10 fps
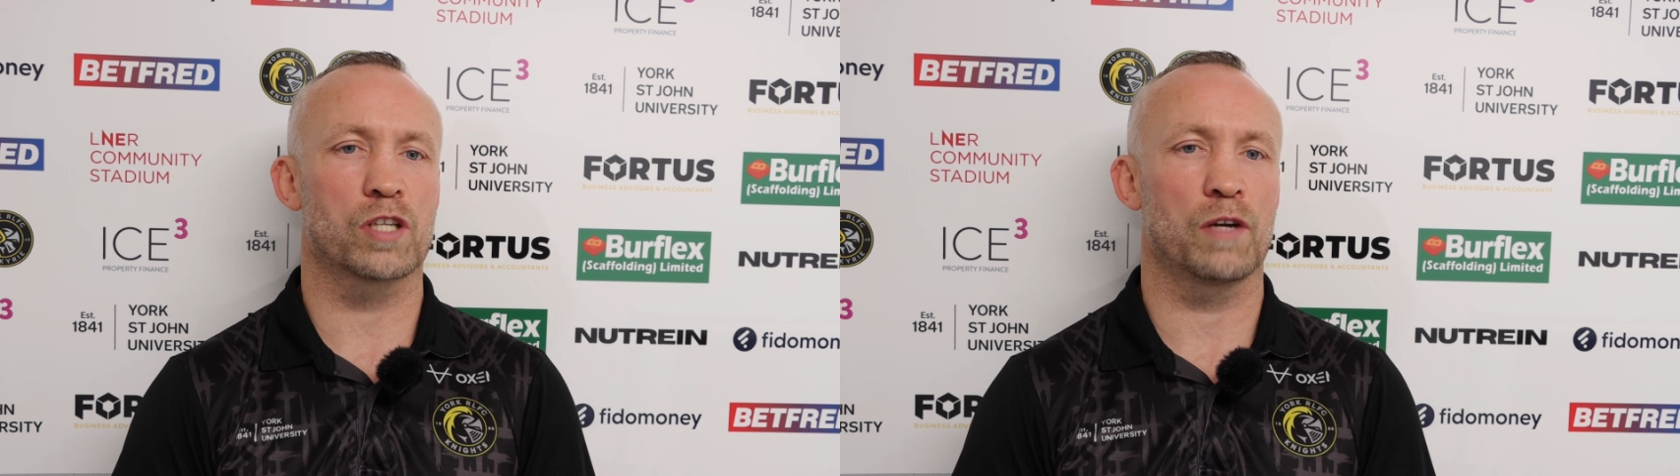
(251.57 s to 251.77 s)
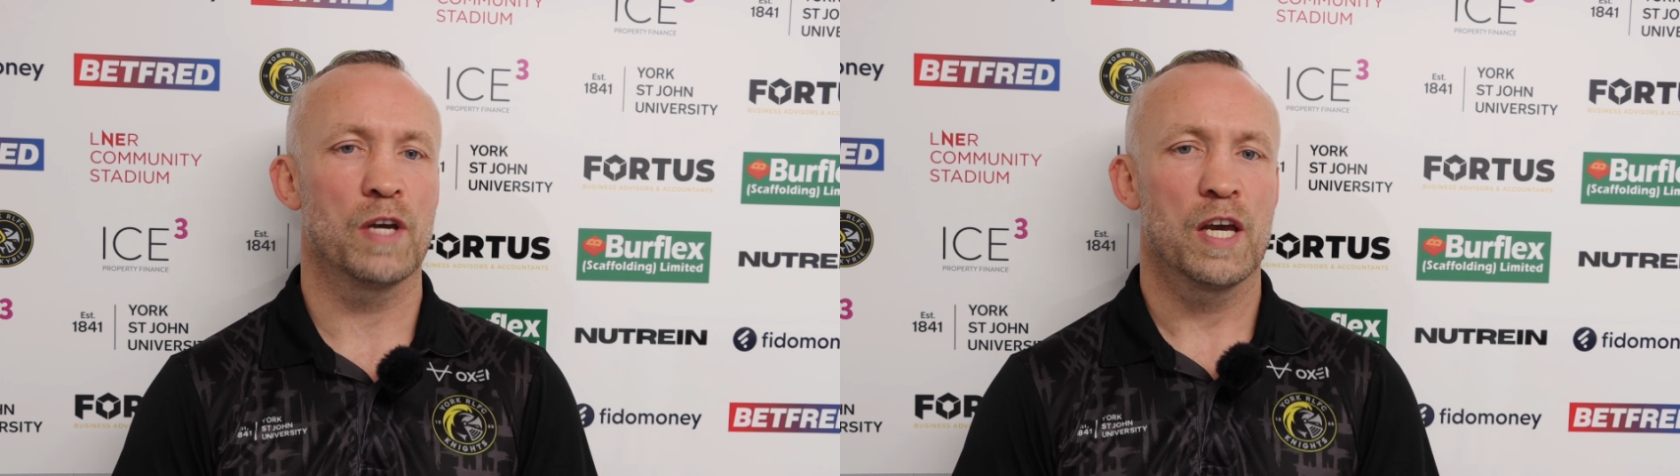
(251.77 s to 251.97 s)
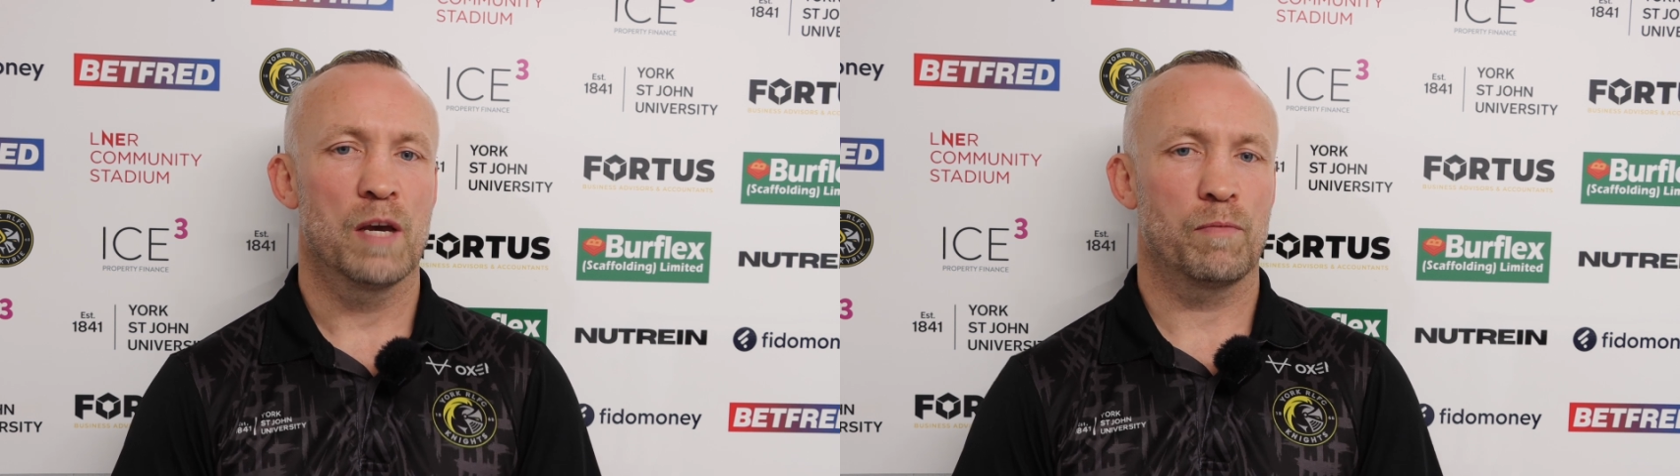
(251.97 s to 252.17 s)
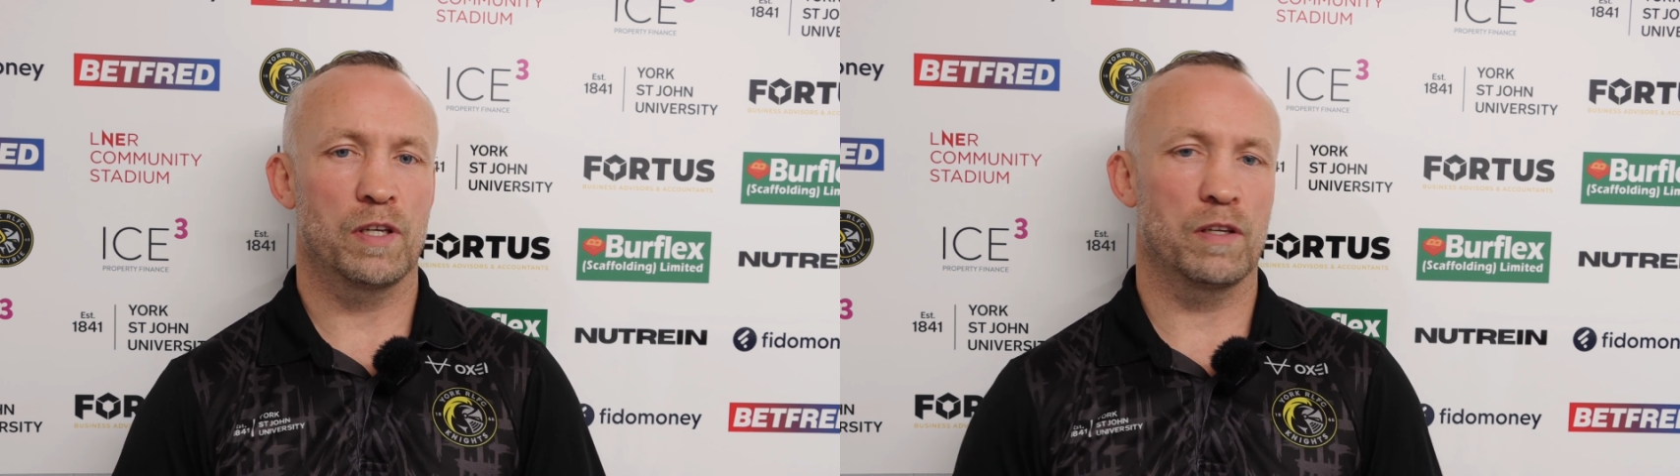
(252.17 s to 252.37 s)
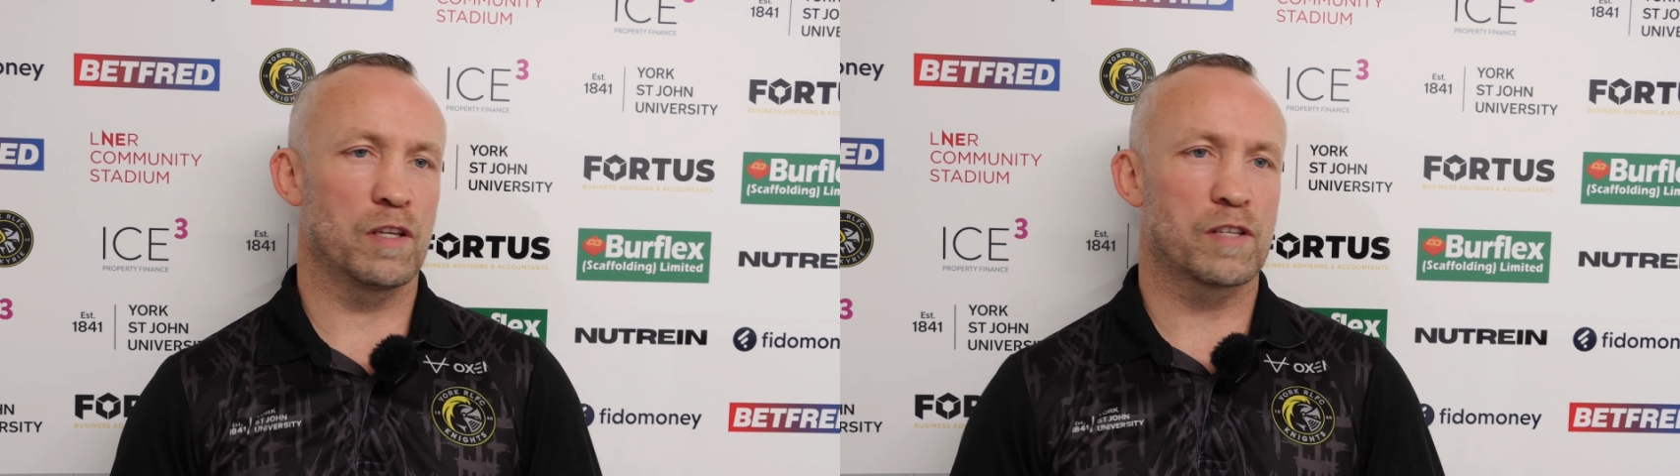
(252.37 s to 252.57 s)
So
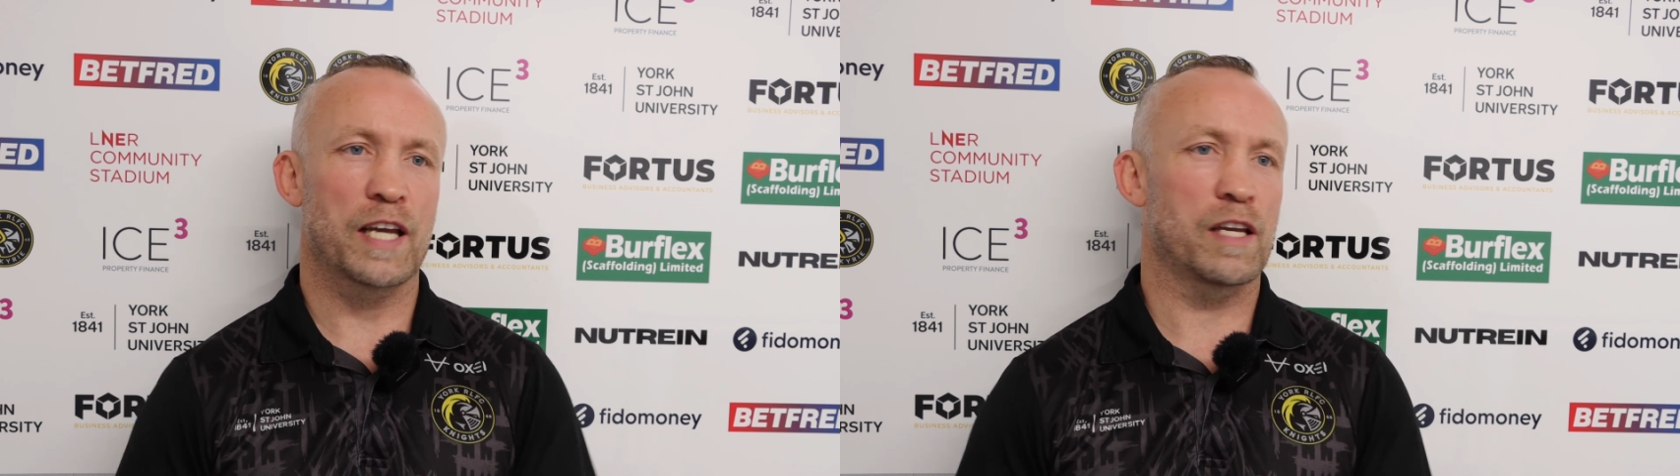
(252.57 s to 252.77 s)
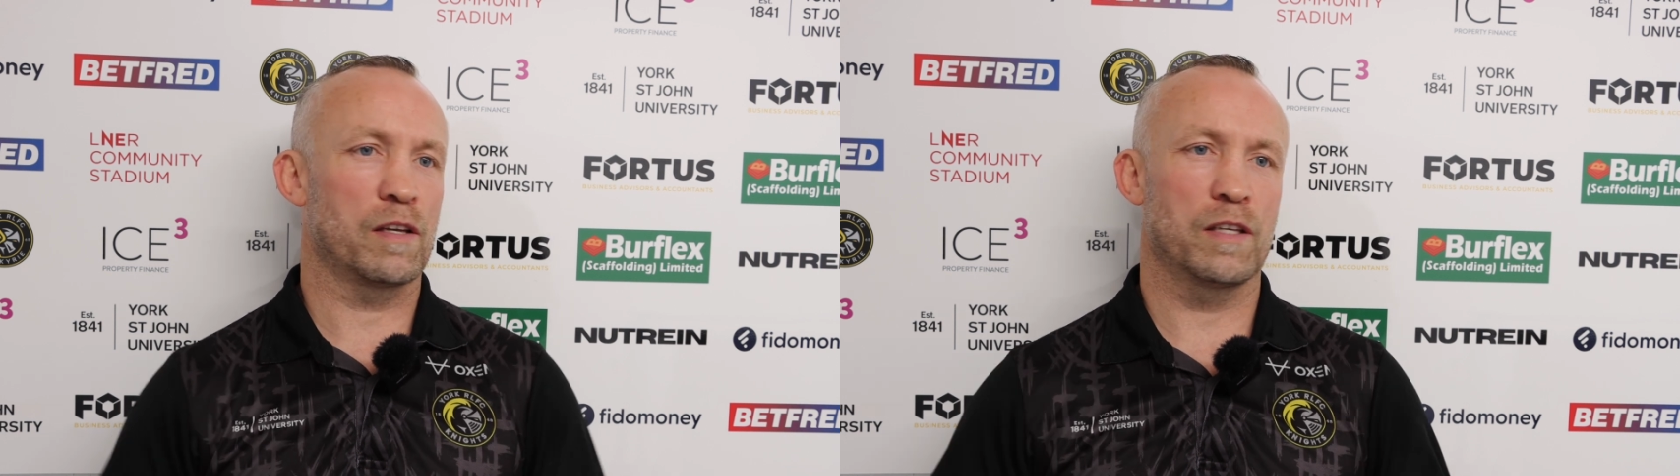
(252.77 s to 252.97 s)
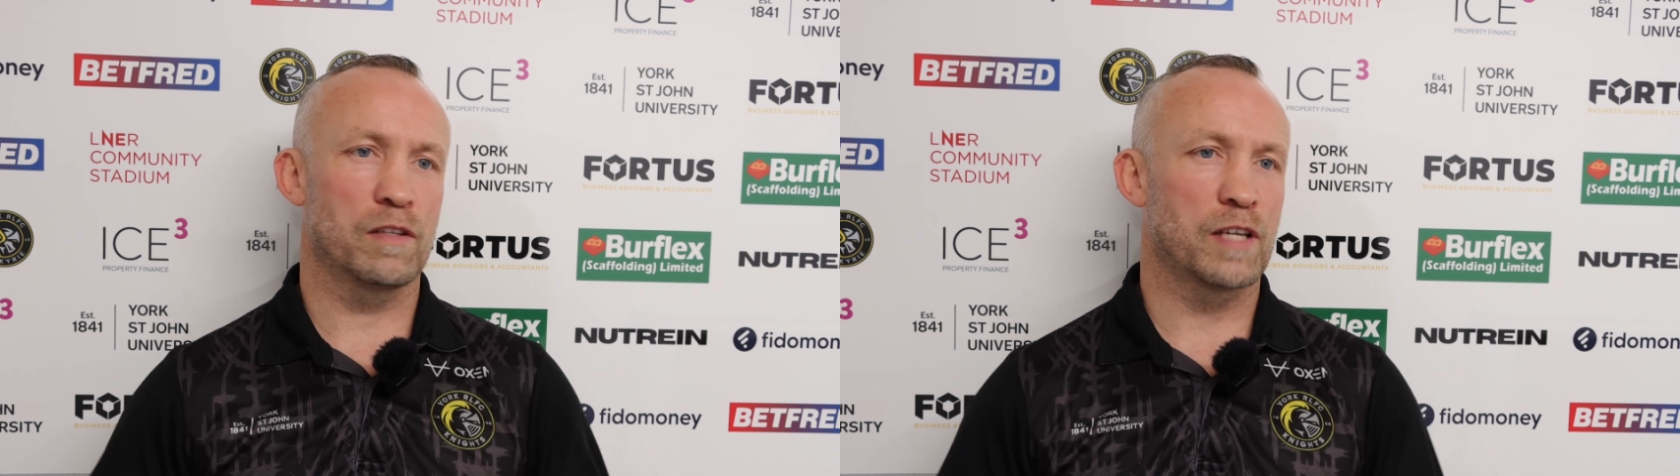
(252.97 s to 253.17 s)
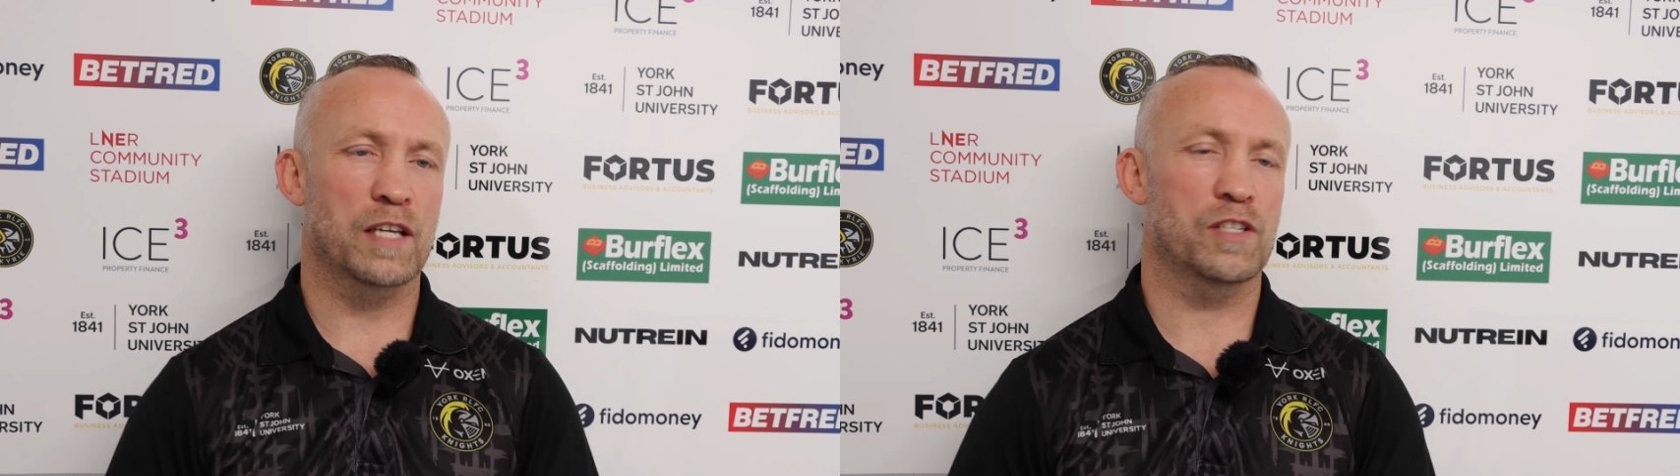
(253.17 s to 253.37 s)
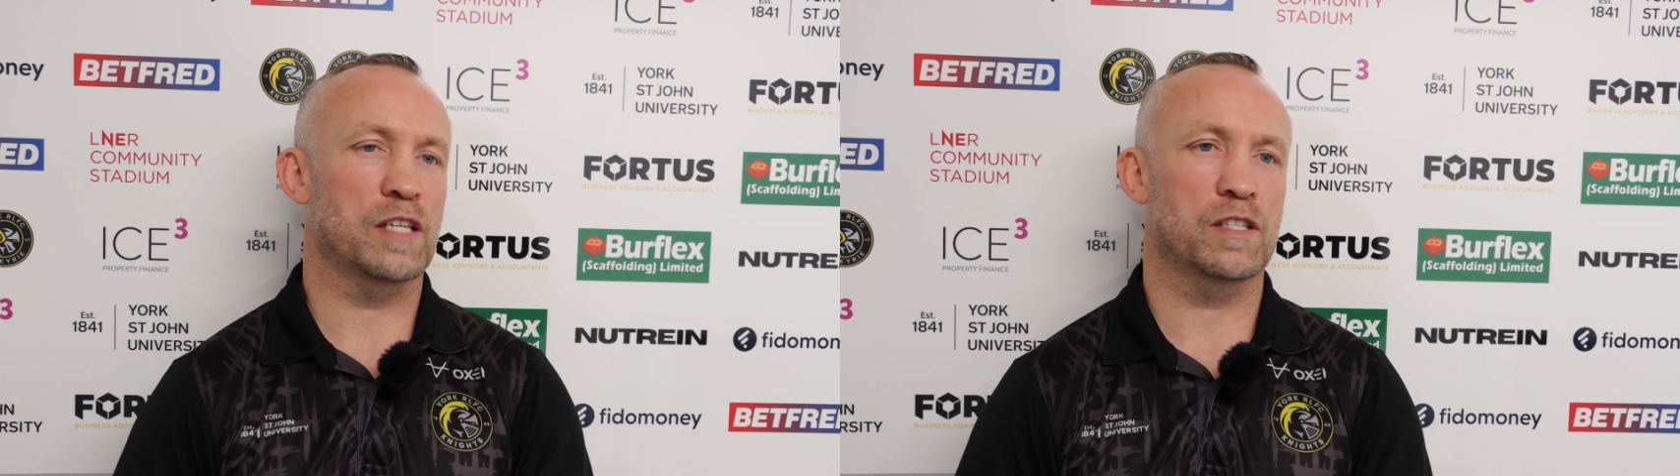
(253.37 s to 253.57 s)
you take
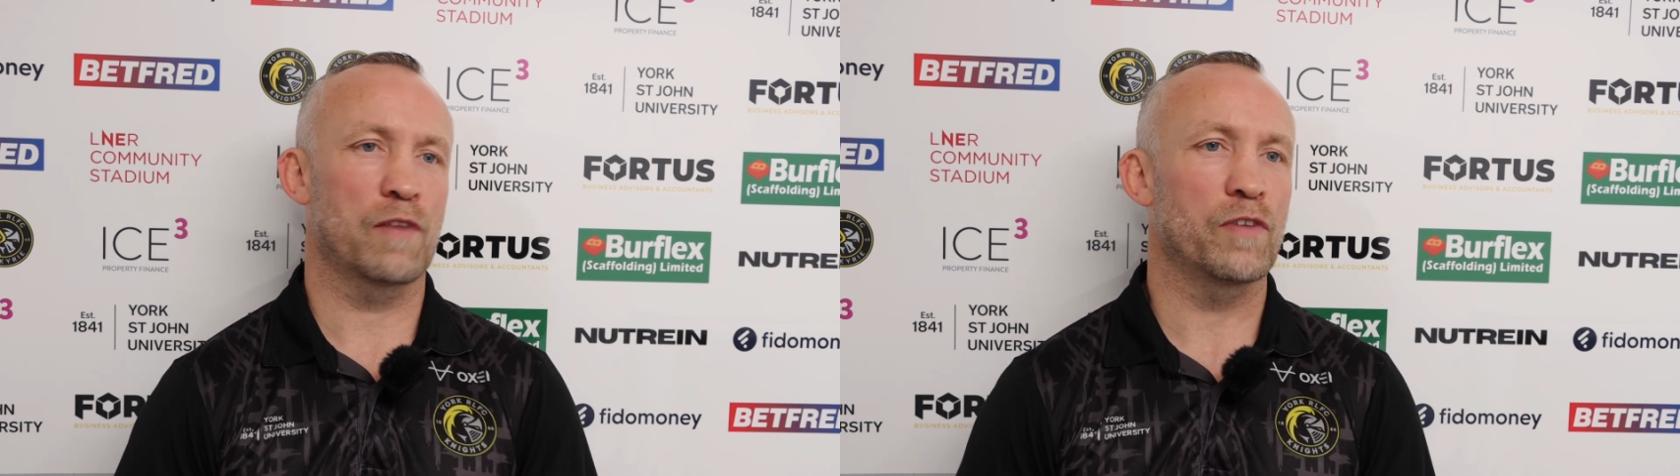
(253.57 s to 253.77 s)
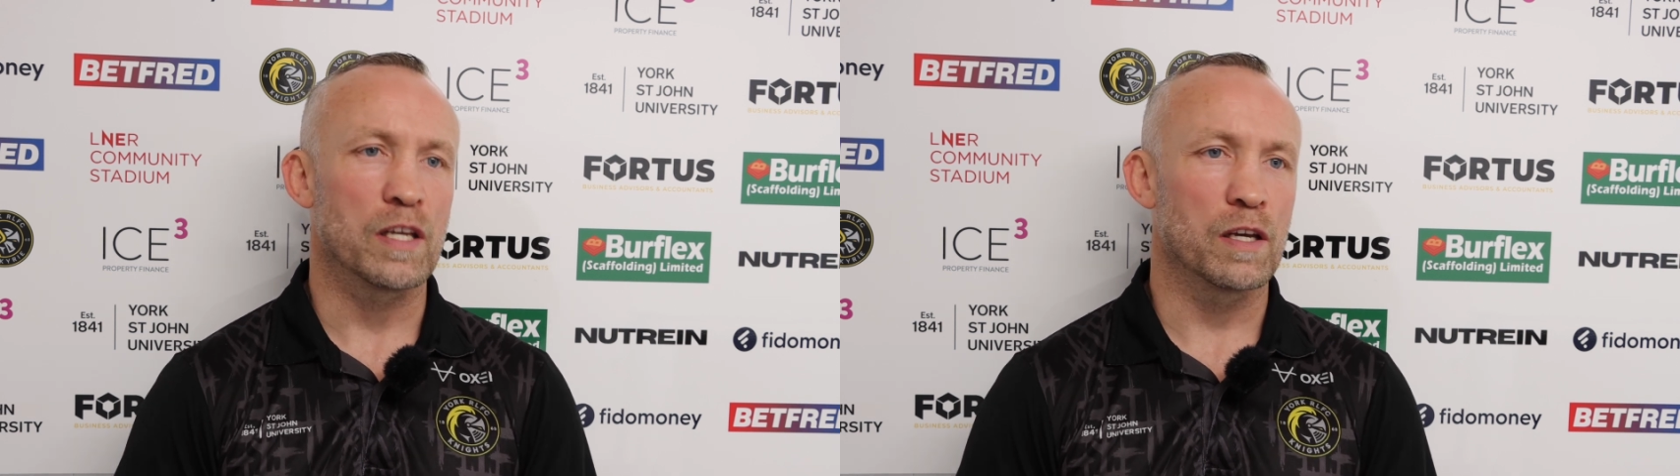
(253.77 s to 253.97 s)
6-7 of